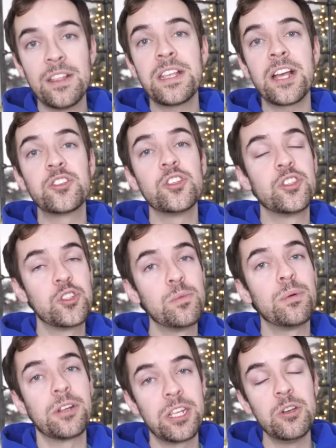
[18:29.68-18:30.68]
it's actually
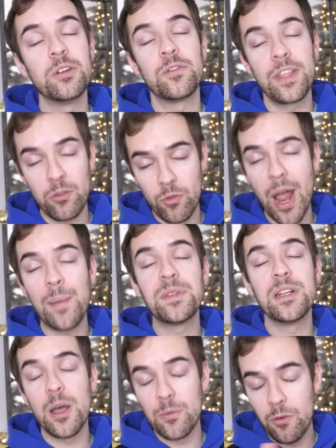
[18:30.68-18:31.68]
super cute if they wrapped
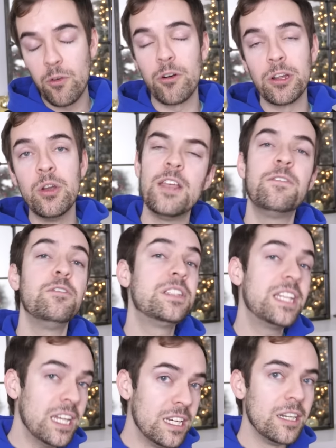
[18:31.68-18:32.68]
it up for you. If you
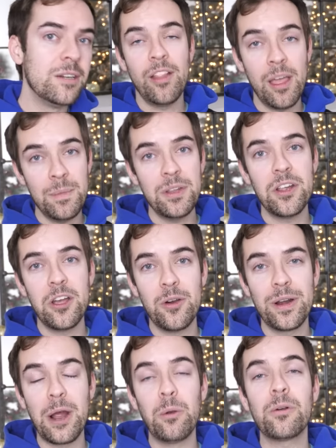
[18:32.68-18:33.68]
didn't, let me know
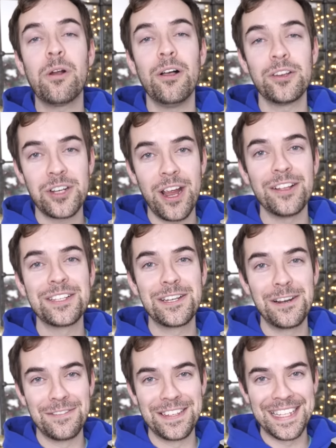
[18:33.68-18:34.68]
and I will call Child
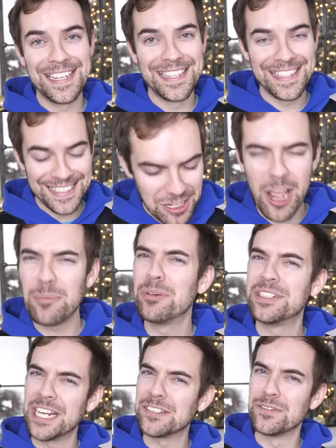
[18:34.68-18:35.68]
Services, Child
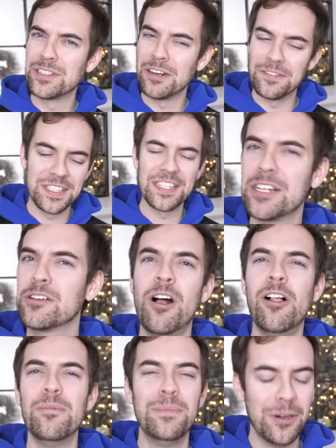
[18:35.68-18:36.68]
Protective Services. I'll call them